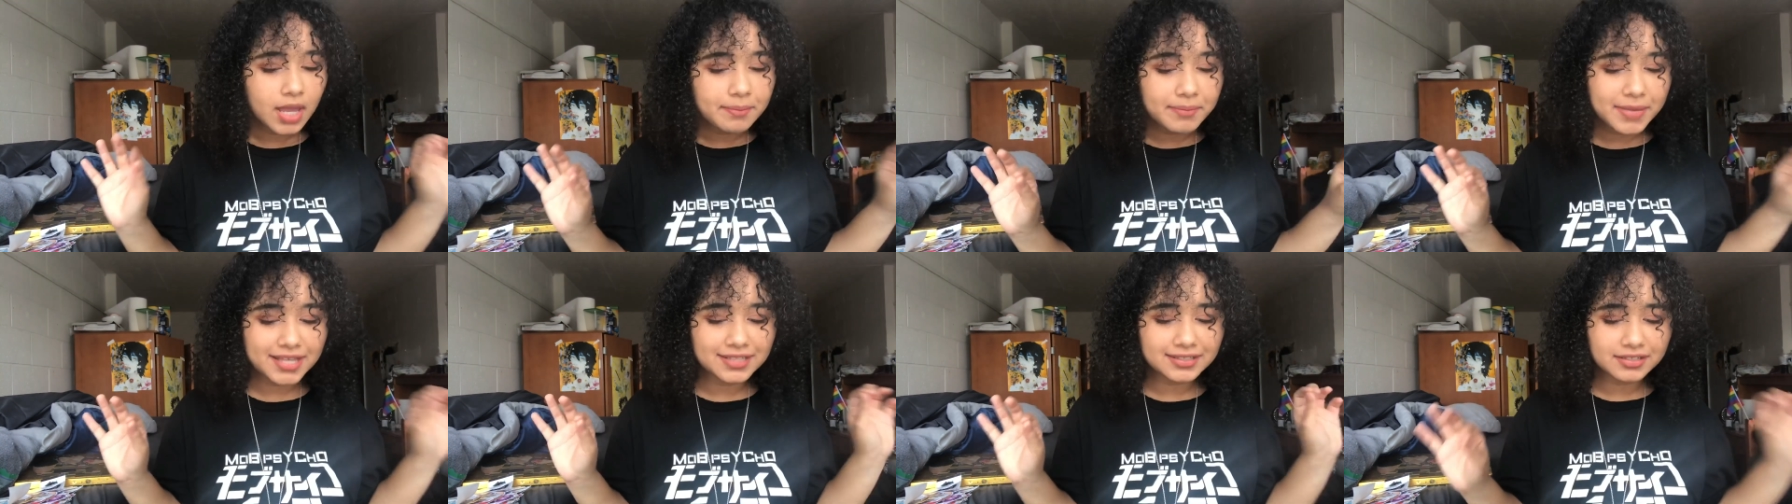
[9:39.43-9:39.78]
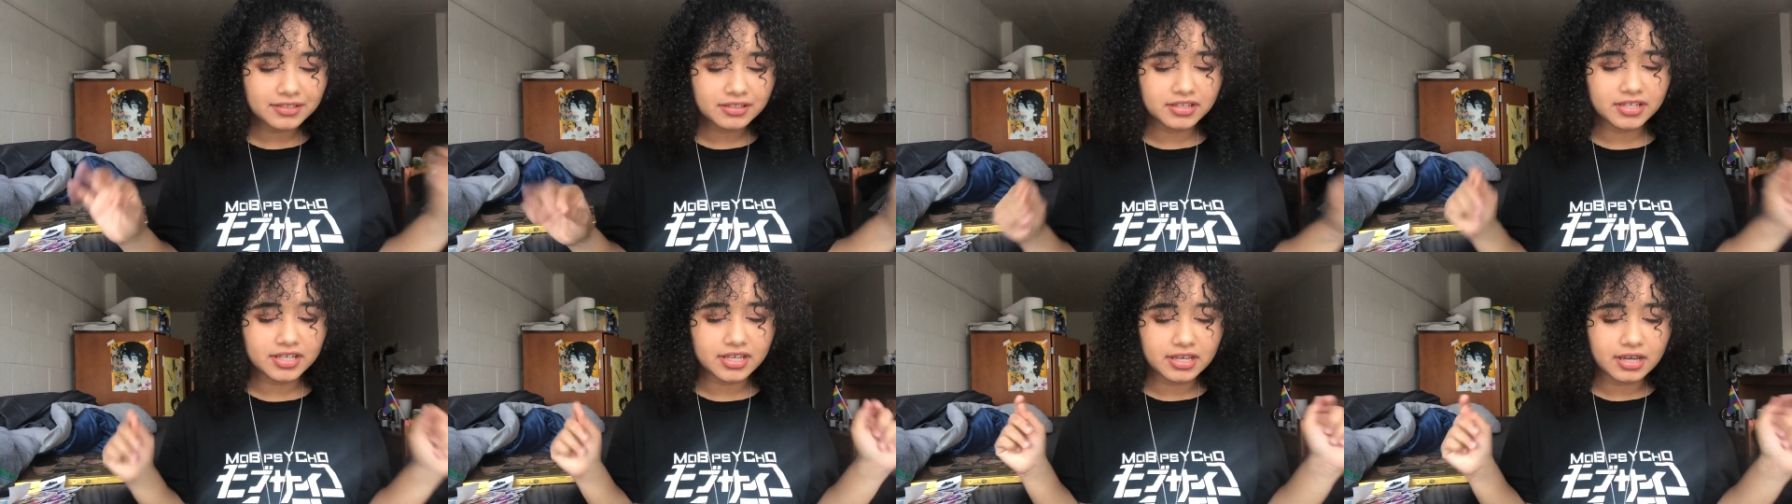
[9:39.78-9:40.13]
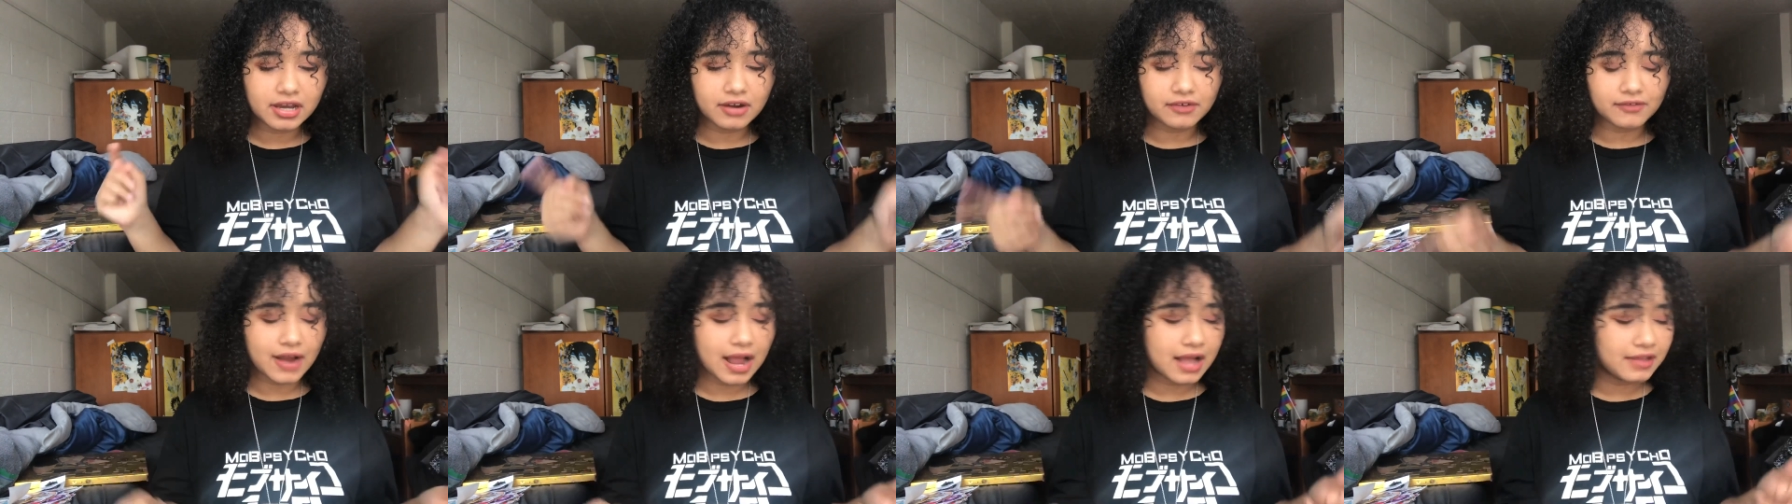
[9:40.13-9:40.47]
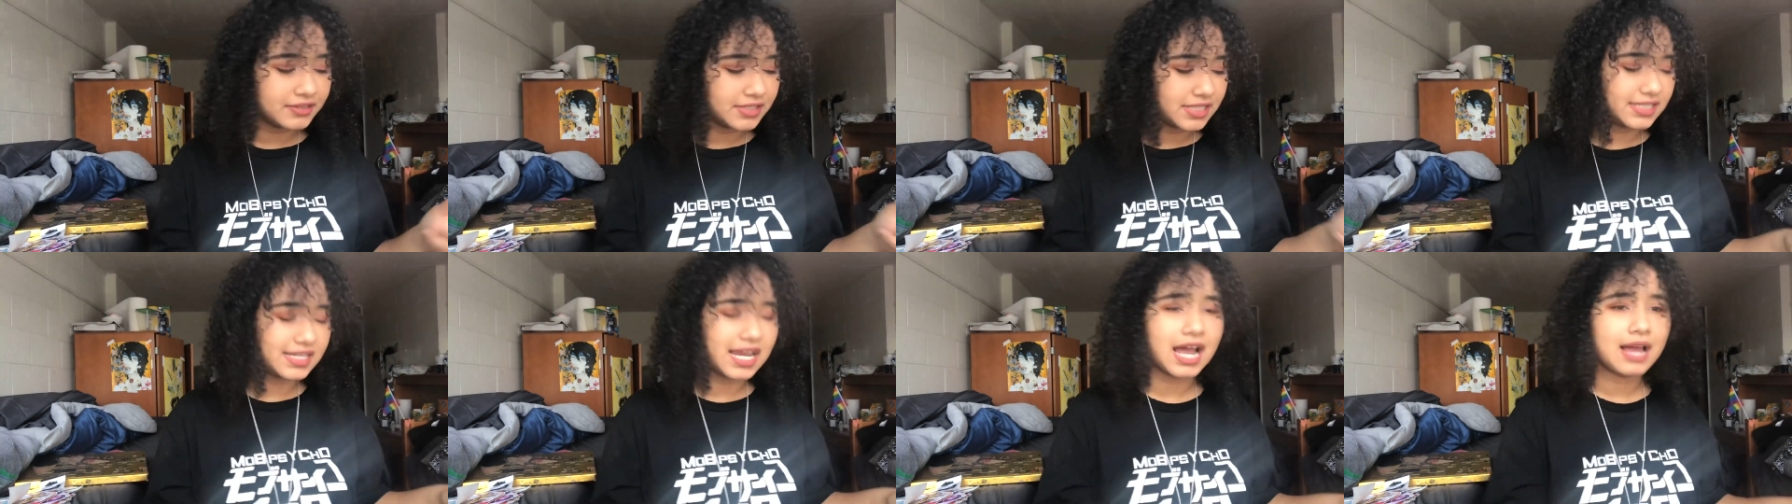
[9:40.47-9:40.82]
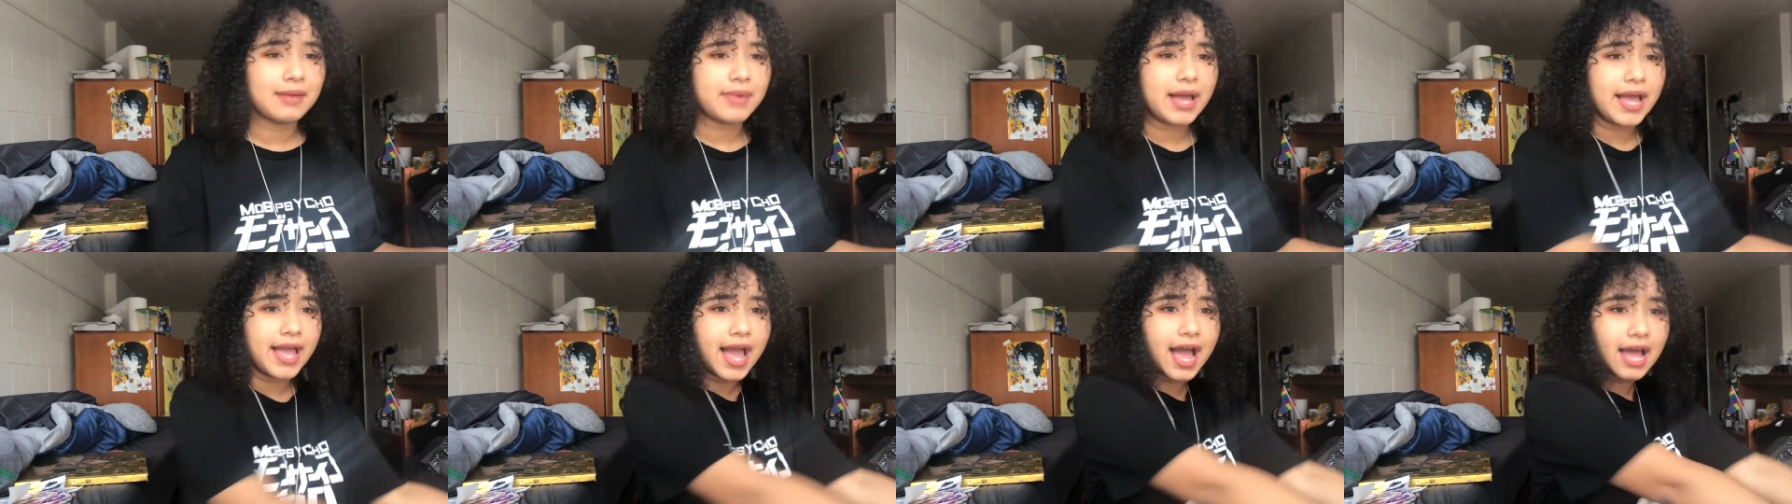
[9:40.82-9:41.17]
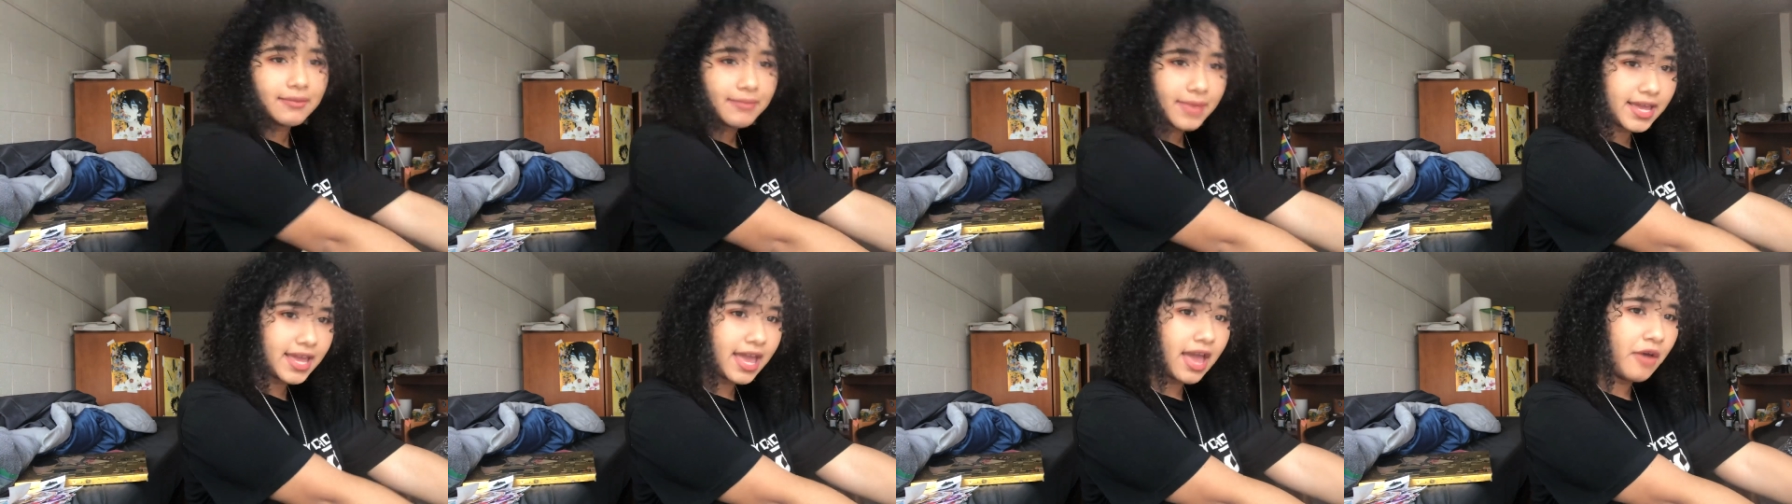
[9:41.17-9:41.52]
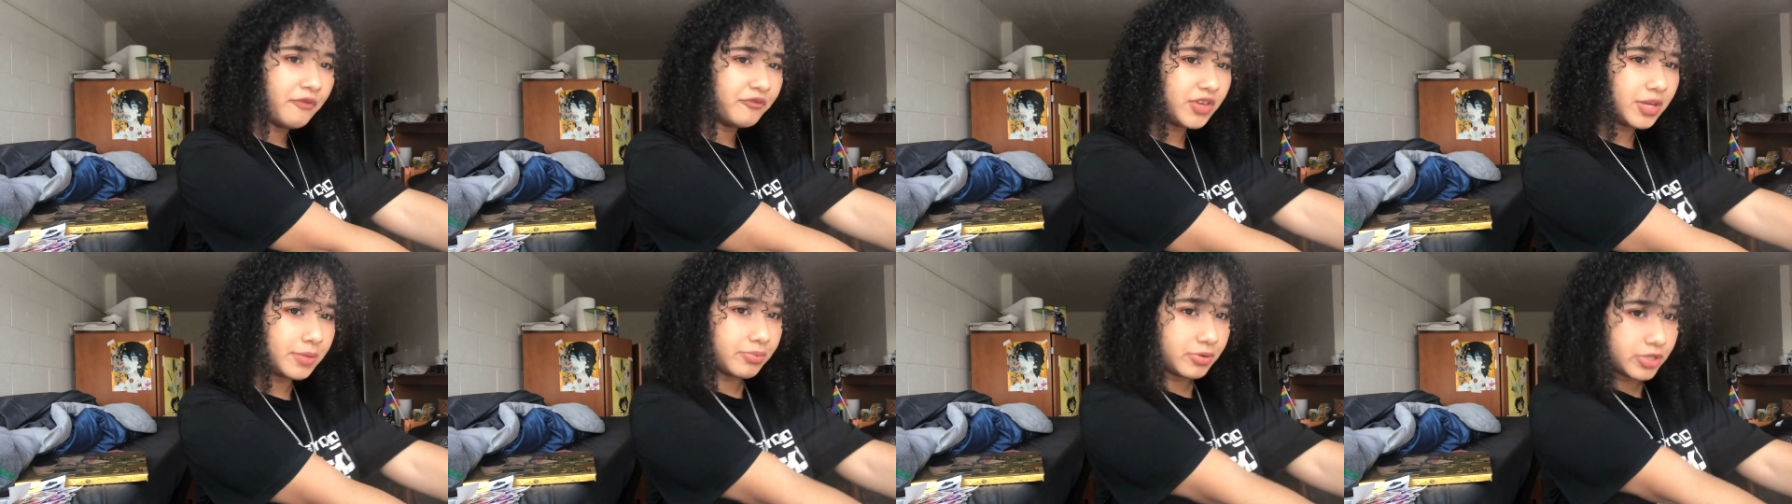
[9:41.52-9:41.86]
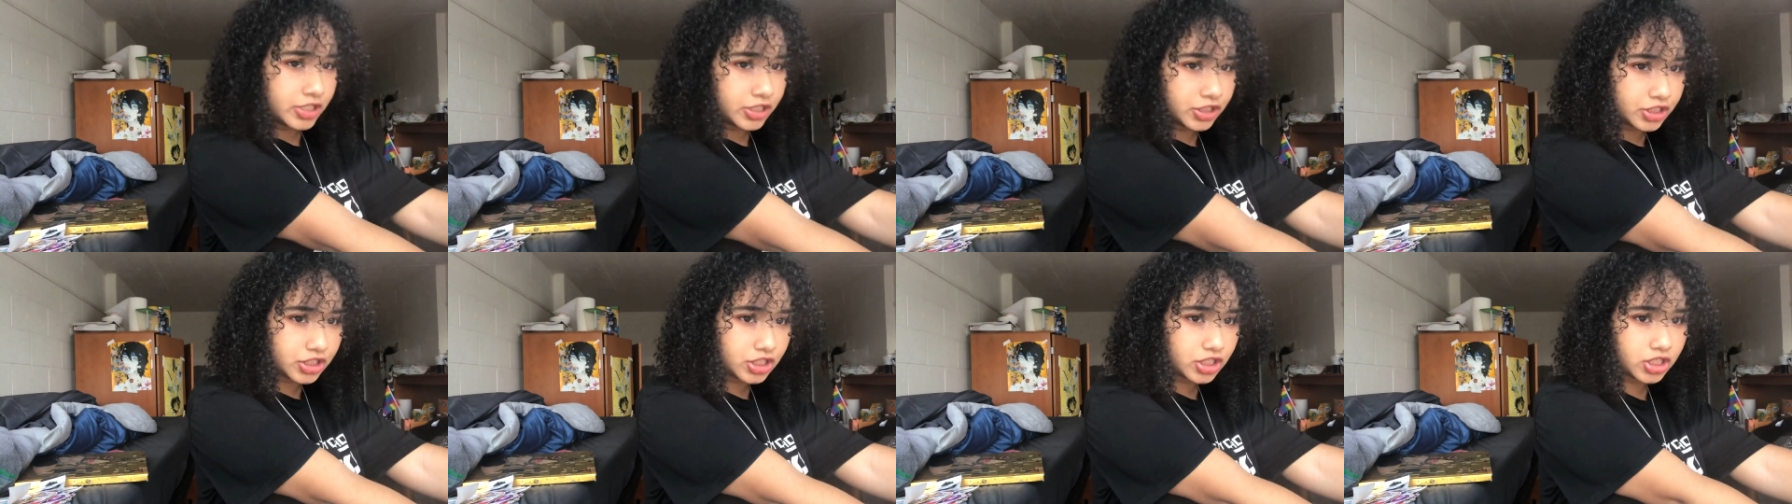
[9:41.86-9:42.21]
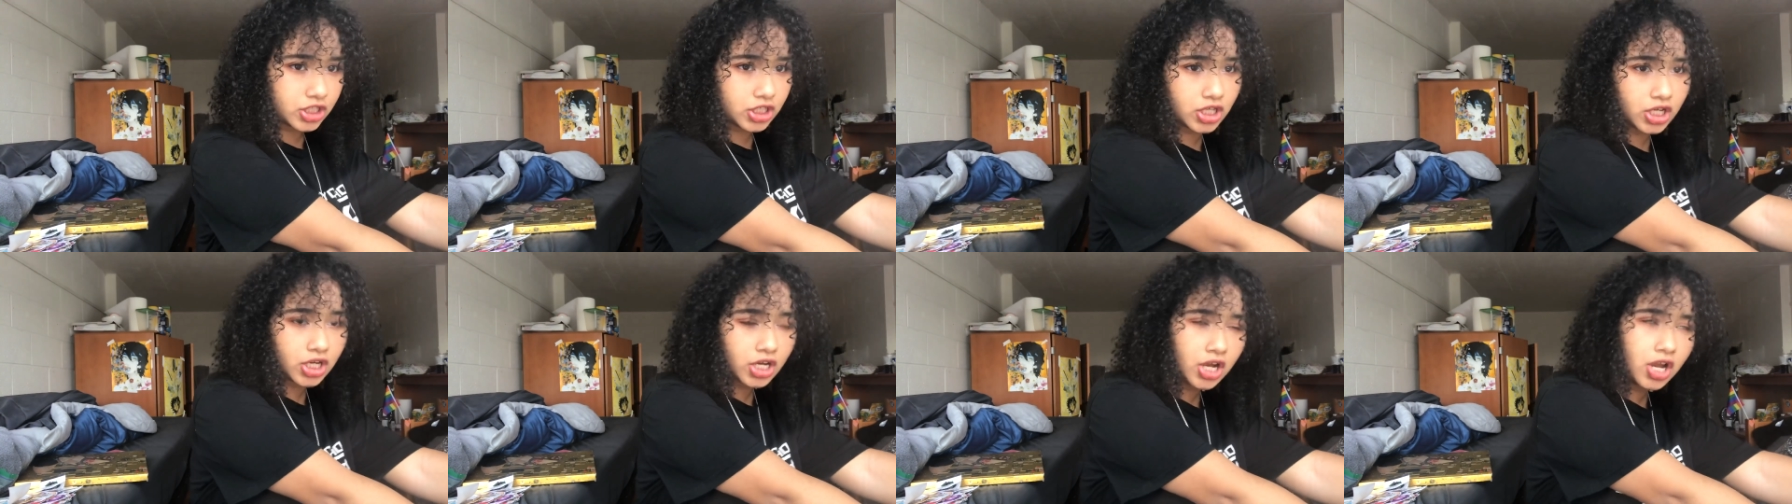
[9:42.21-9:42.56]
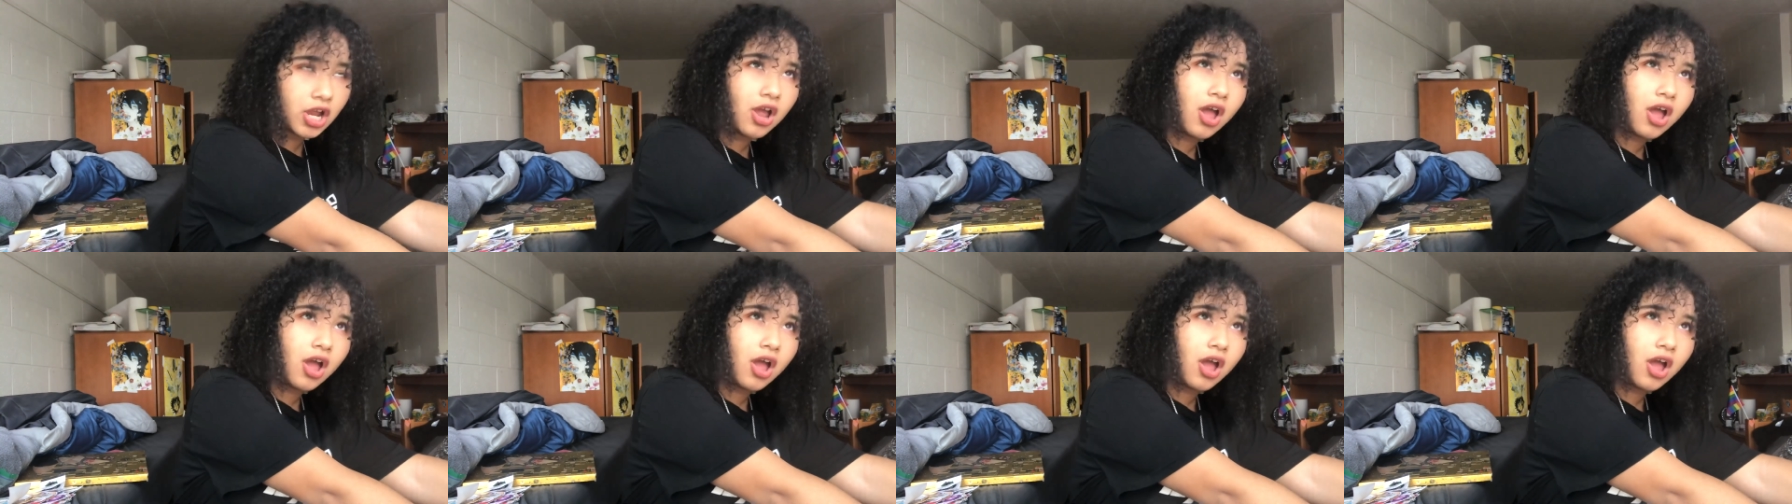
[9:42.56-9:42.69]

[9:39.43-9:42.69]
Basically, around the time I had my Envy printer,